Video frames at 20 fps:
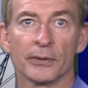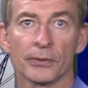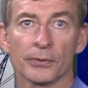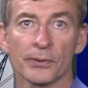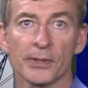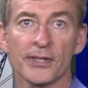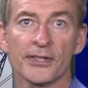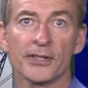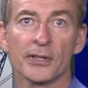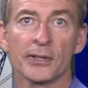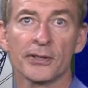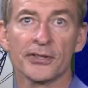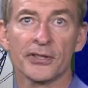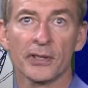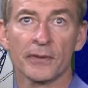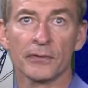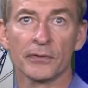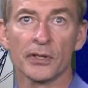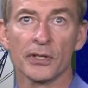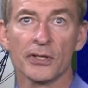The
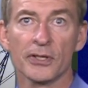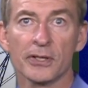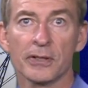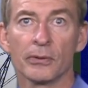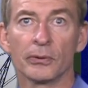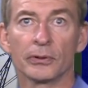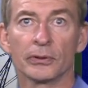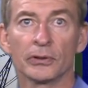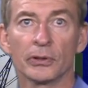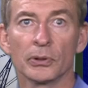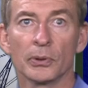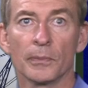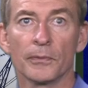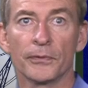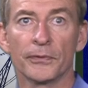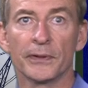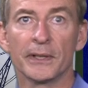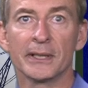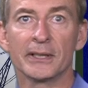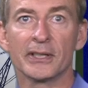results of this long-term
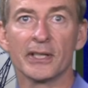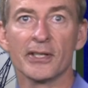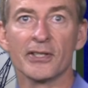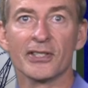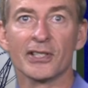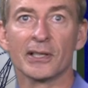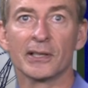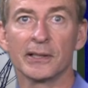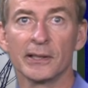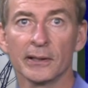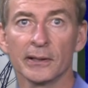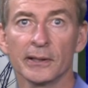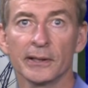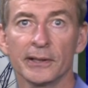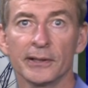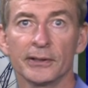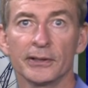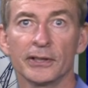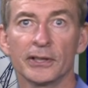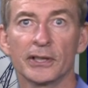field test
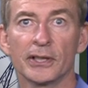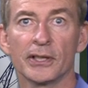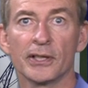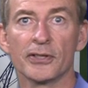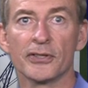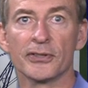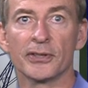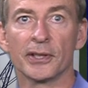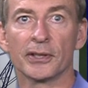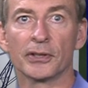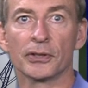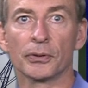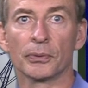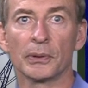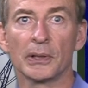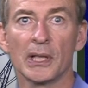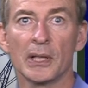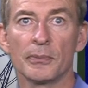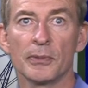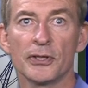clearly indicates that
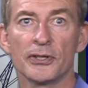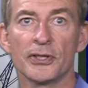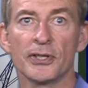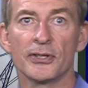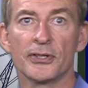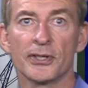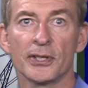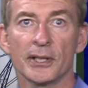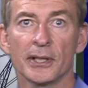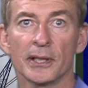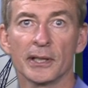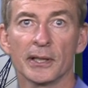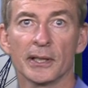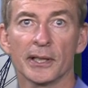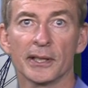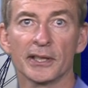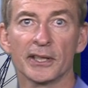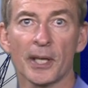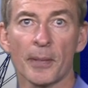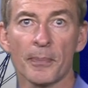3M ACCR
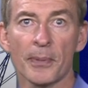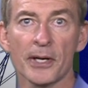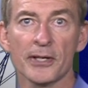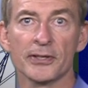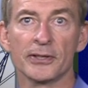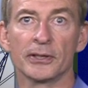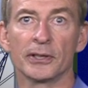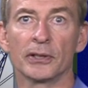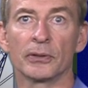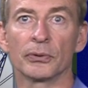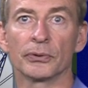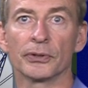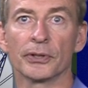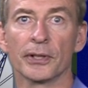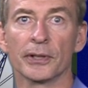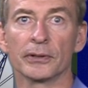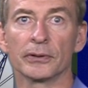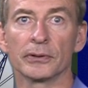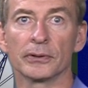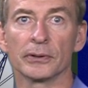high-capacity
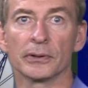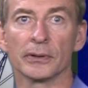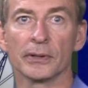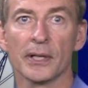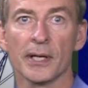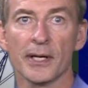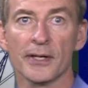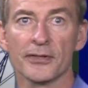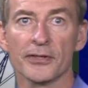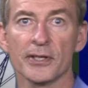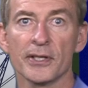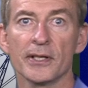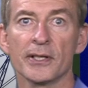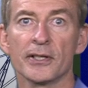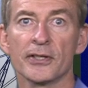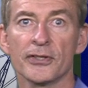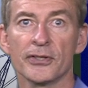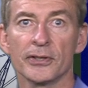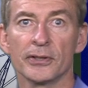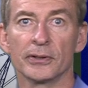conductor has
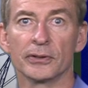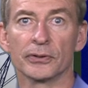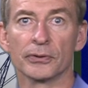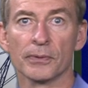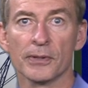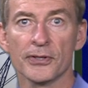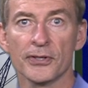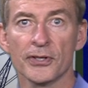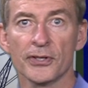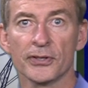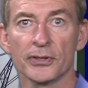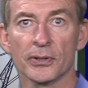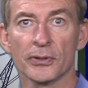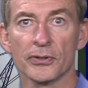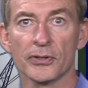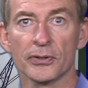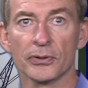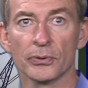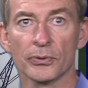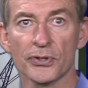excellent
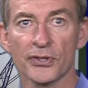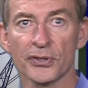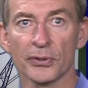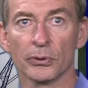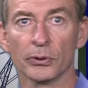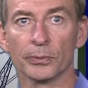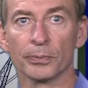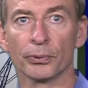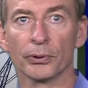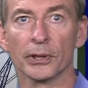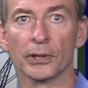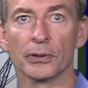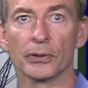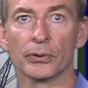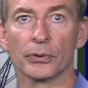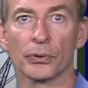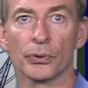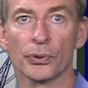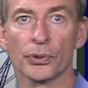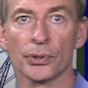resistance to salt spray
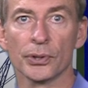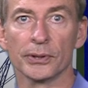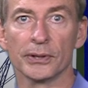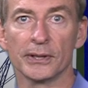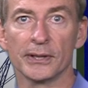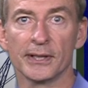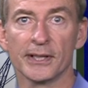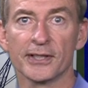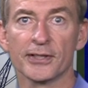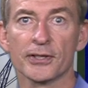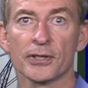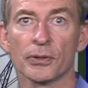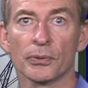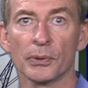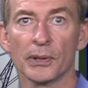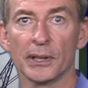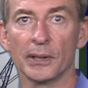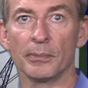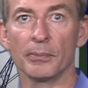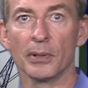corrosion in
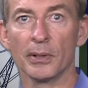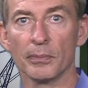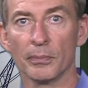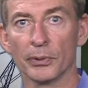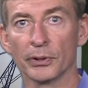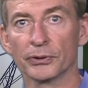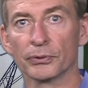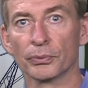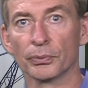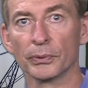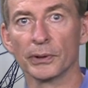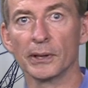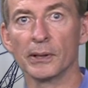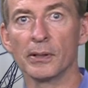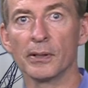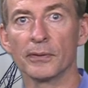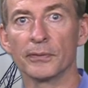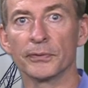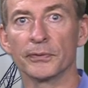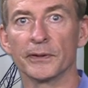extreme but
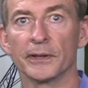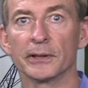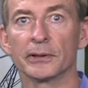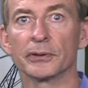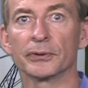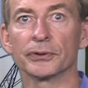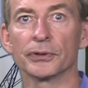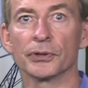real field